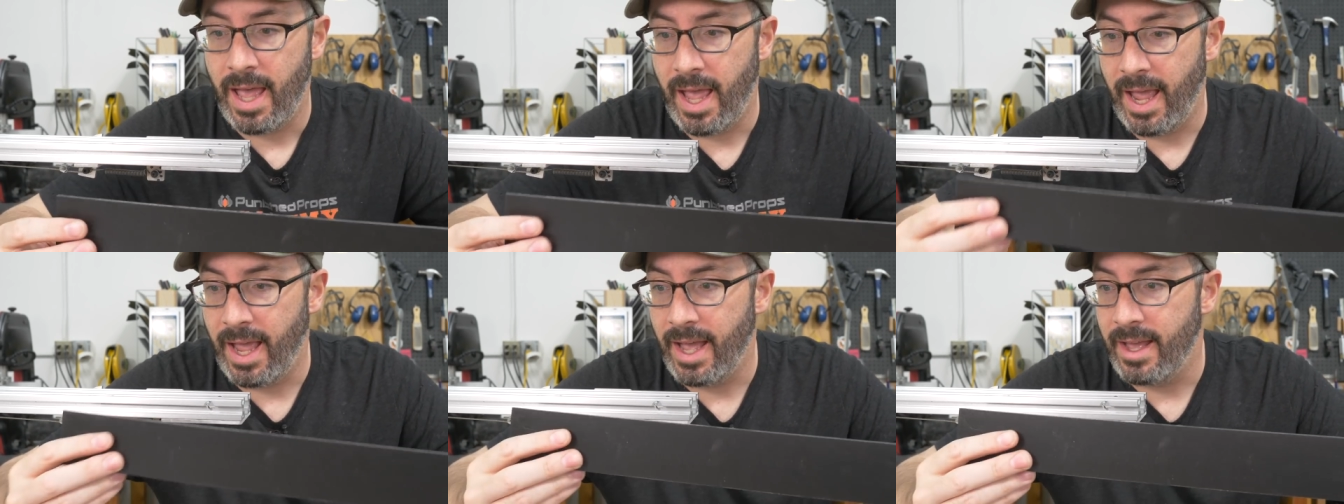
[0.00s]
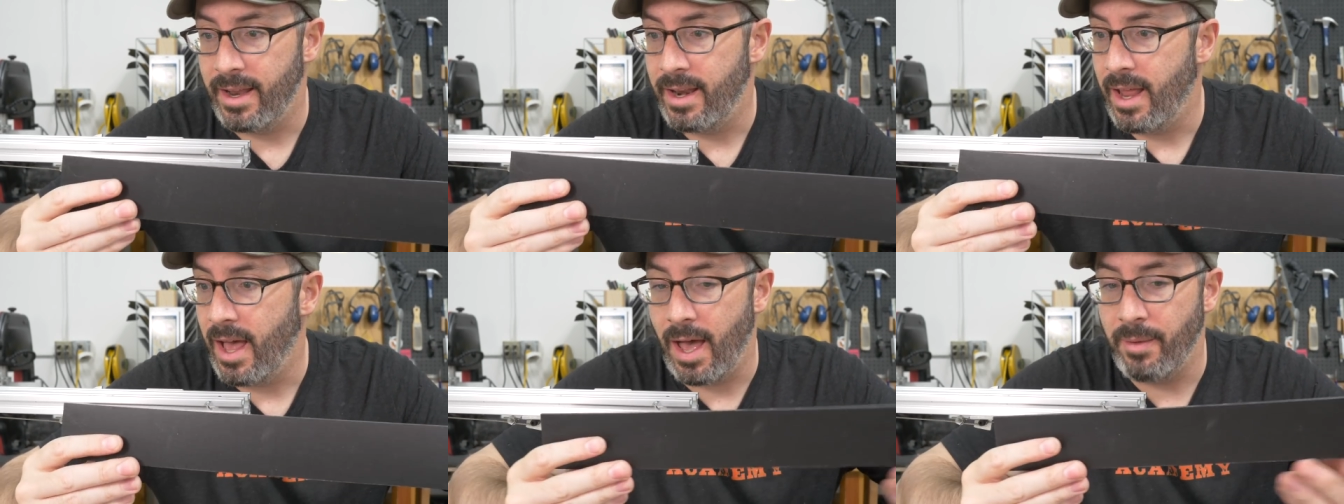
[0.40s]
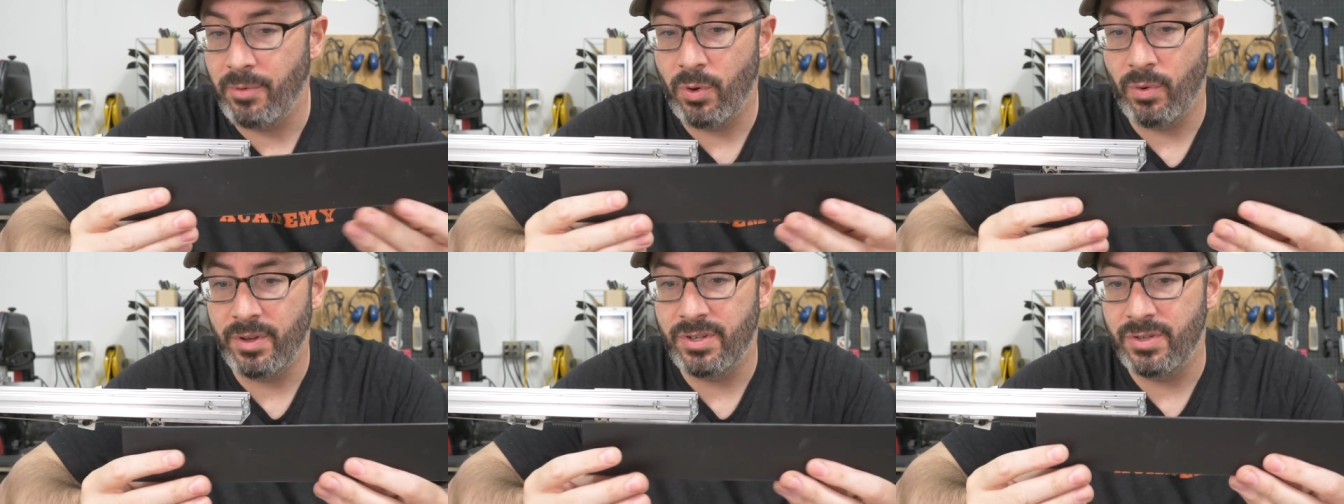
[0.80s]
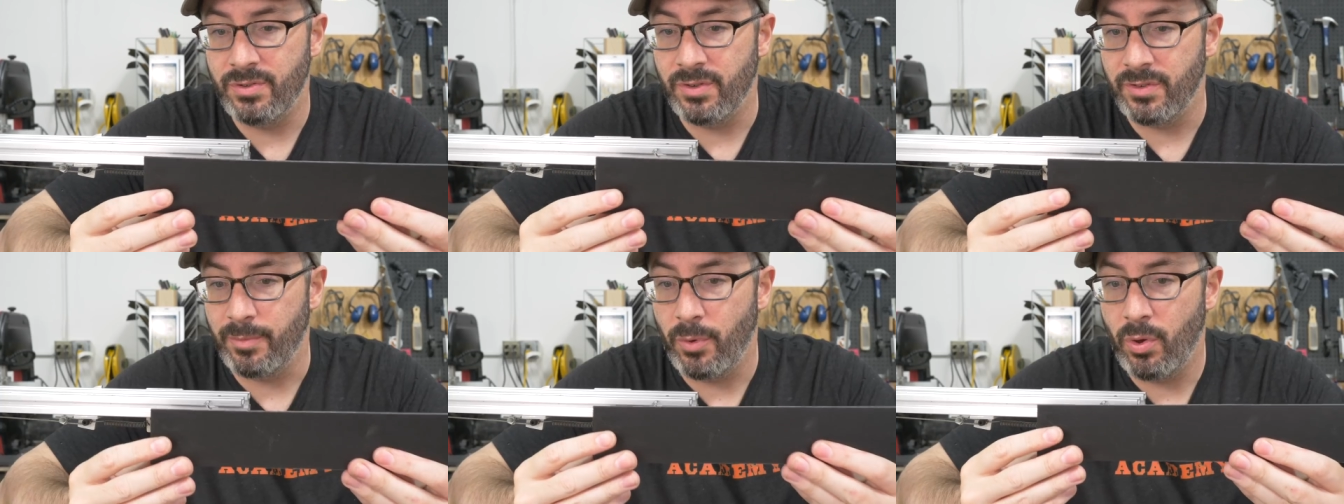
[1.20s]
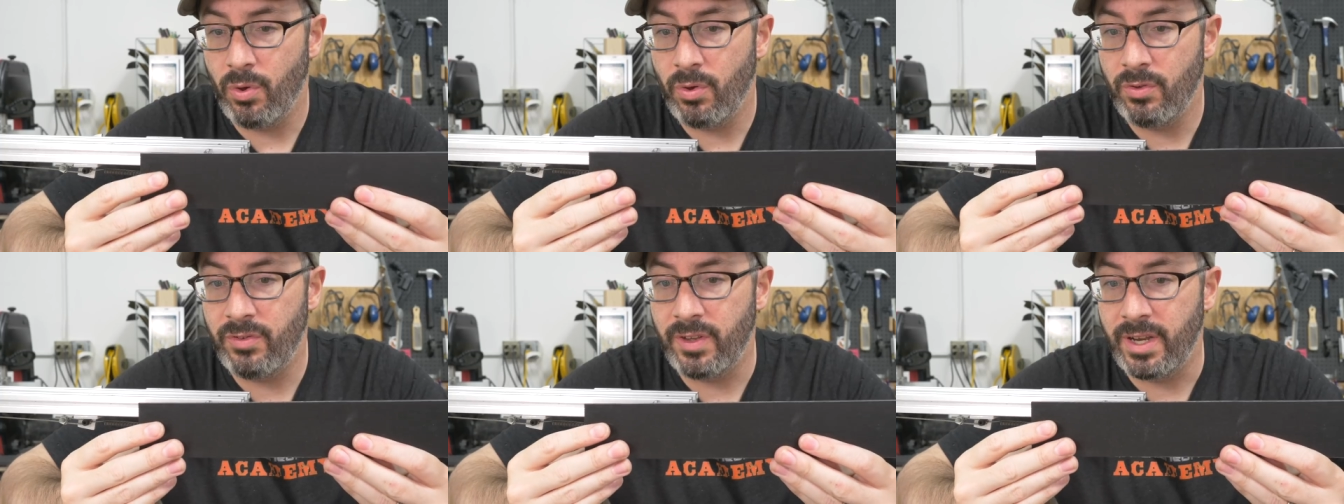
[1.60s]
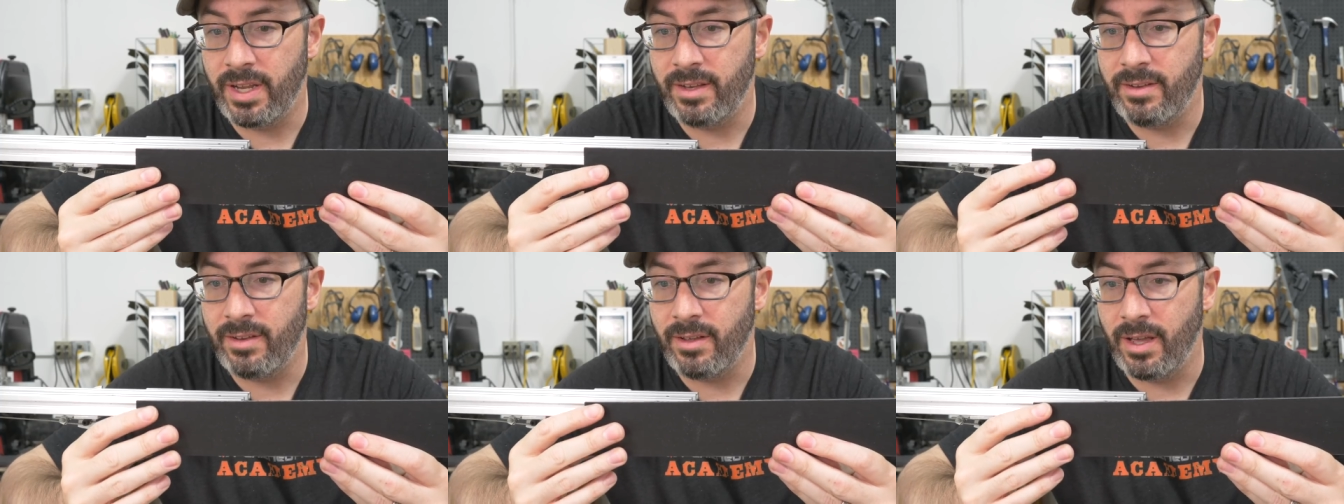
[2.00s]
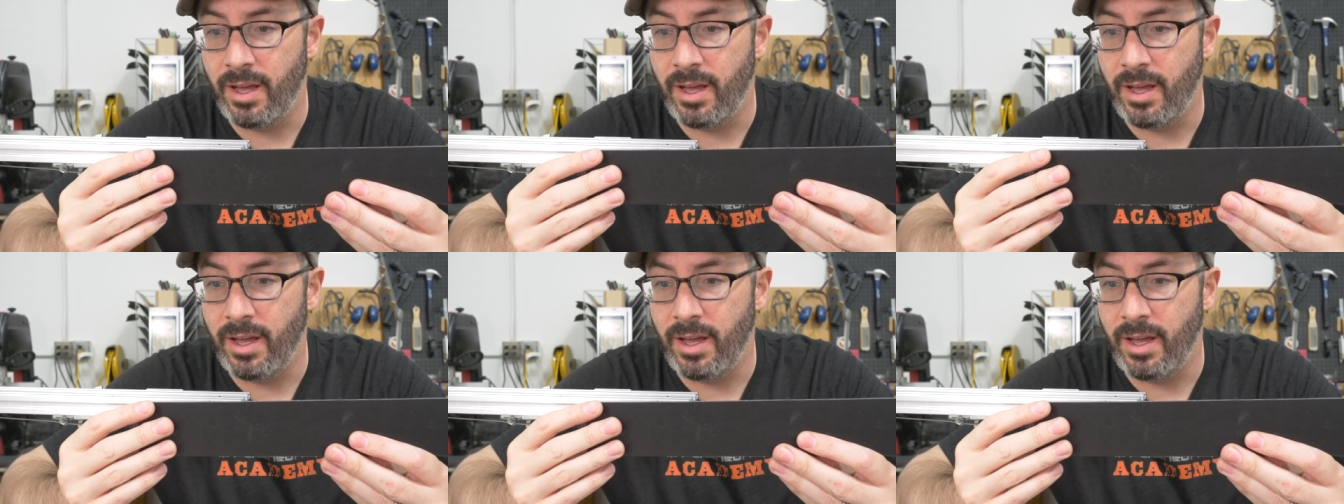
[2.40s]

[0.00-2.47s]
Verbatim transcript: and I'm going to drill some holes in it,